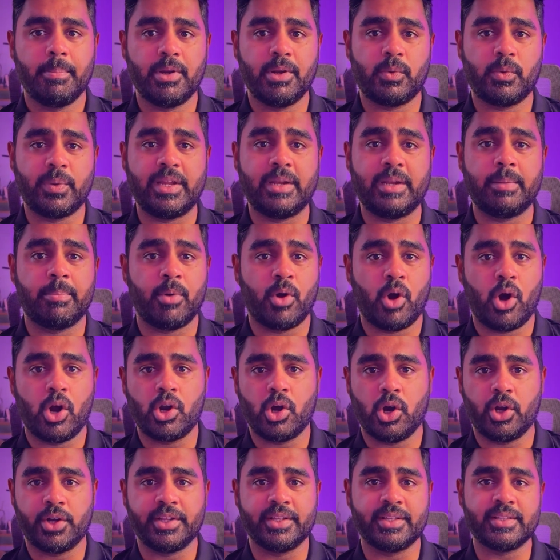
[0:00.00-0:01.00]
Between
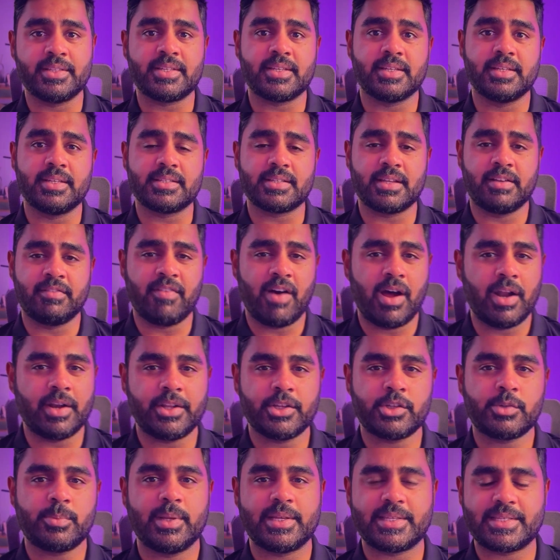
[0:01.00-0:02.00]
broad audiences,
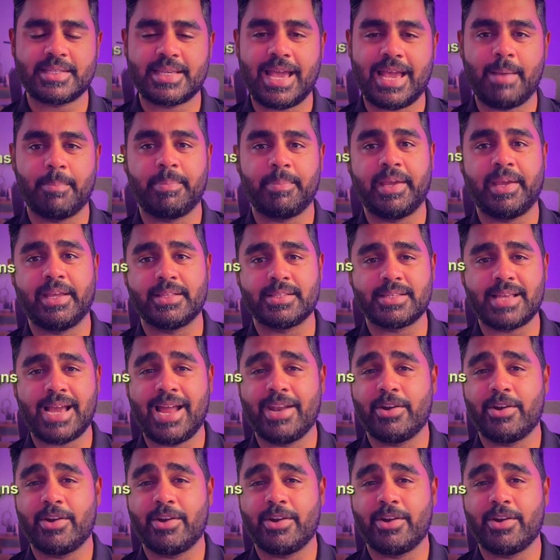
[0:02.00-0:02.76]
Advantage Plus campaigns,